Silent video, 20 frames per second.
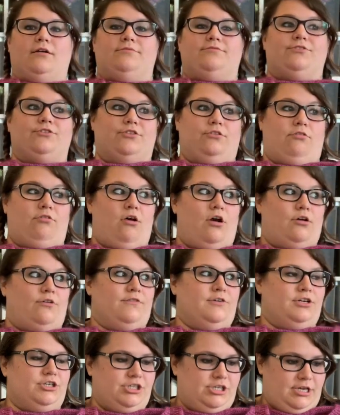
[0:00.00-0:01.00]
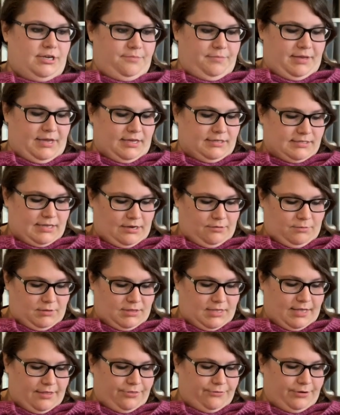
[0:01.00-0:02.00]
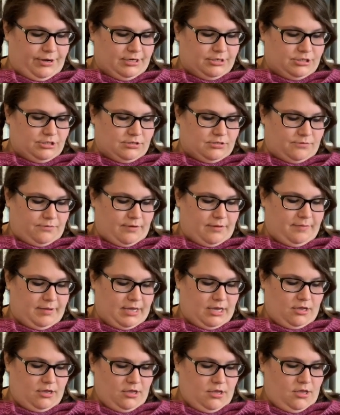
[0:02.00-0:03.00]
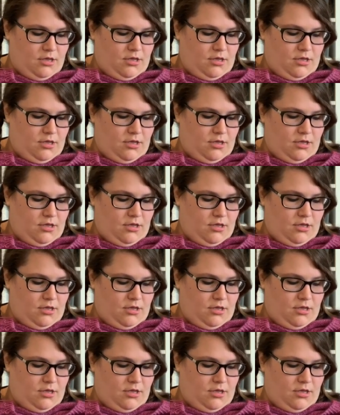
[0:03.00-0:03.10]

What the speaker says: the long version, because I want that 3 inches of ribbing.